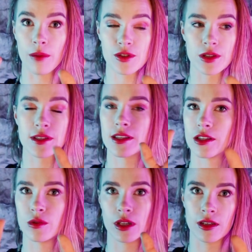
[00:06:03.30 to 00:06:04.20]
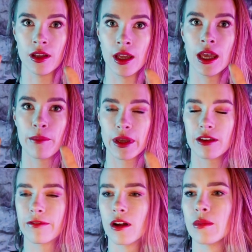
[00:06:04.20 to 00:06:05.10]
options that you can
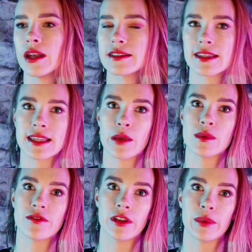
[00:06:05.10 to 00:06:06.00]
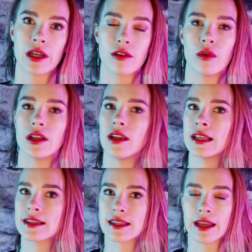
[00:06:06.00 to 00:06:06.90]
pick from, and it's the same as flipping a coin and
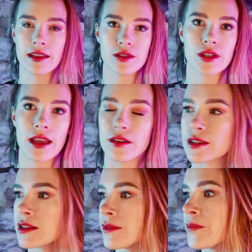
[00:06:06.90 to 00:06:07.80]
guessing heads or tails.